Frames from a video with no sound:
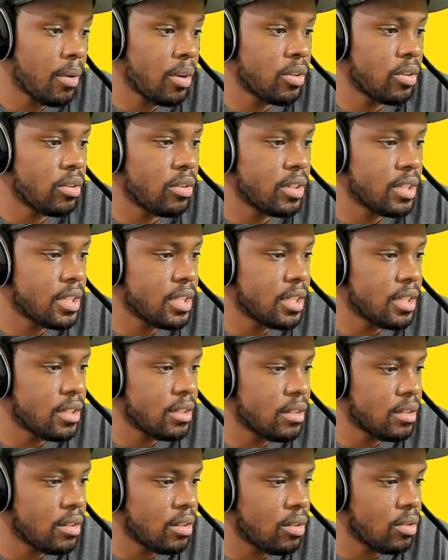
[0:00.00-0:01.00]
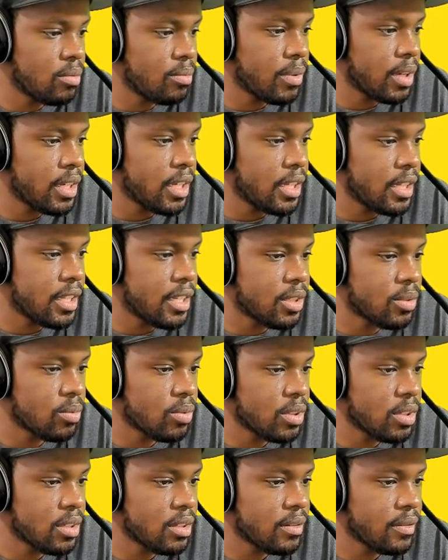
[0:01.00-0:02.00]
Oh no, this is a nope. I need this
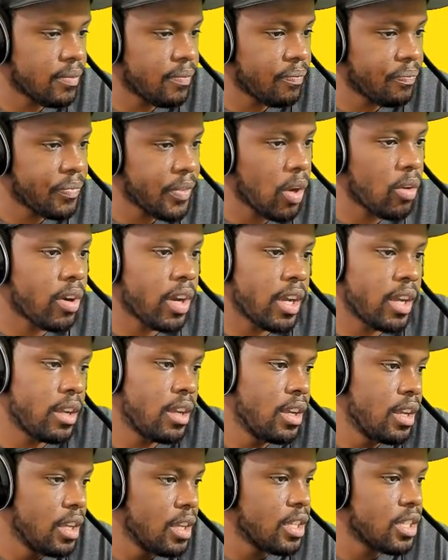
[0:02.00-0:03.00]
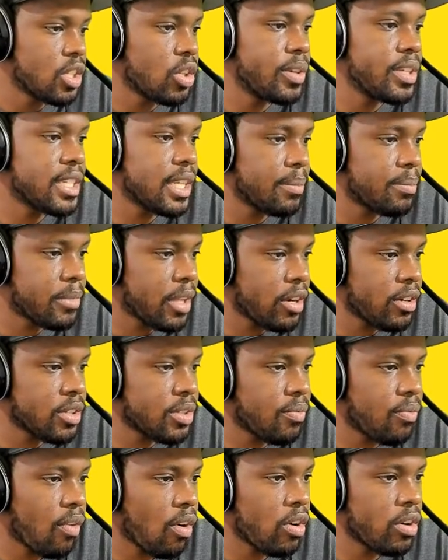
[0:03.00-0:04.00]
one. Okay, so he's up there as
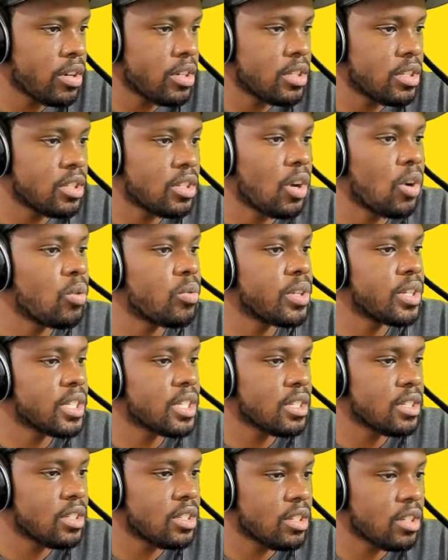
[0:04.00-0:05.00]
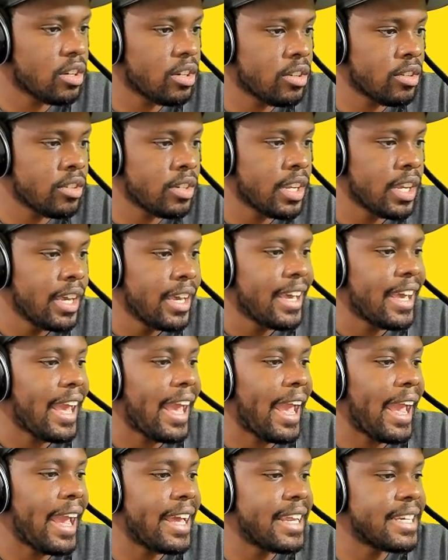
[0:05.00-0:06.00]
far as zone is concerned,
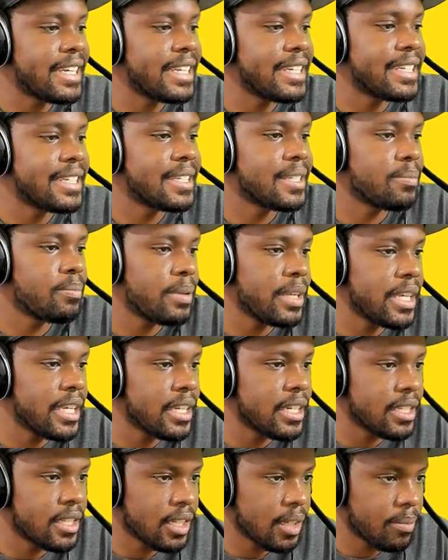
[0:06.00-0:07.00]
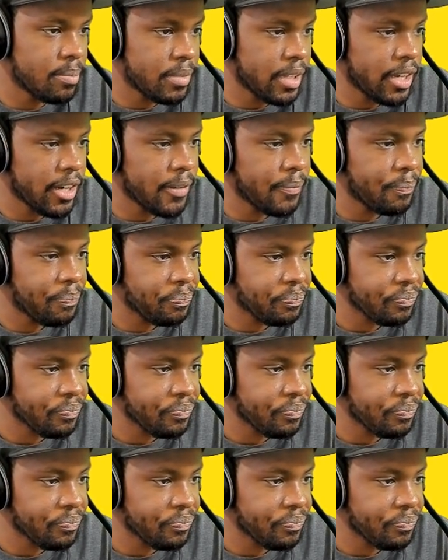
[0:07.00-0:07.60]
and his speed is up there.